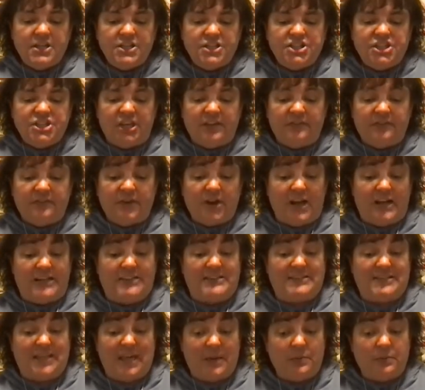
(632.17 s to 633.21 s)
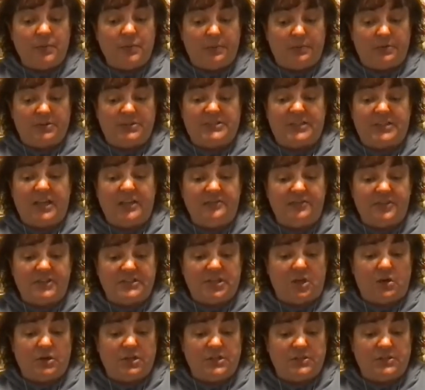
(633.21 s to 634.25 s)
Jennifer had said we were safe as
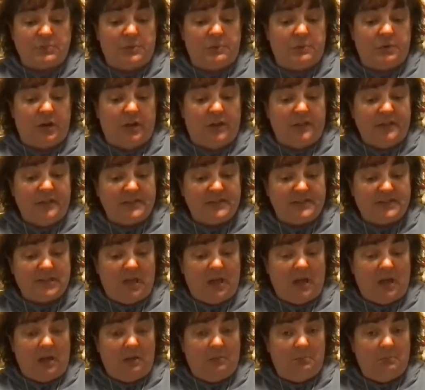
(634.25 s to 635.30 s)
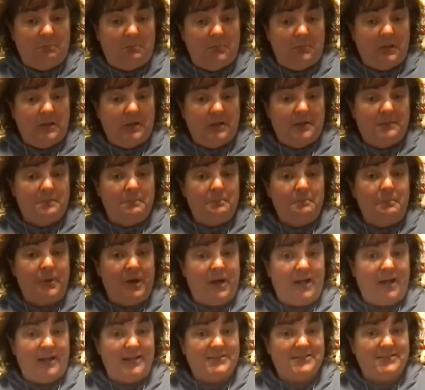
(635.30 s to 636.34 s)
long as we were in the sub,
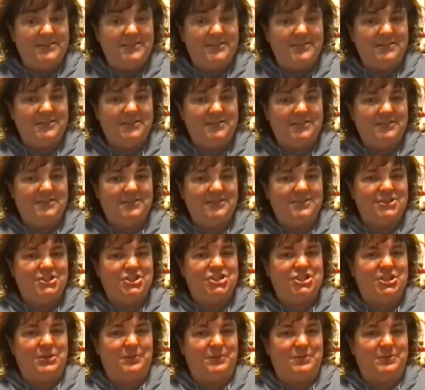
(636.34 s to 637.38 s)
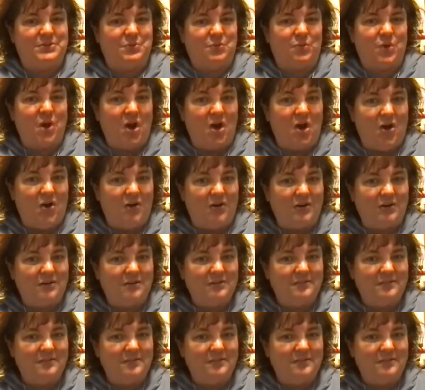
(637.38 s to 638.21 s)
but she was wrong.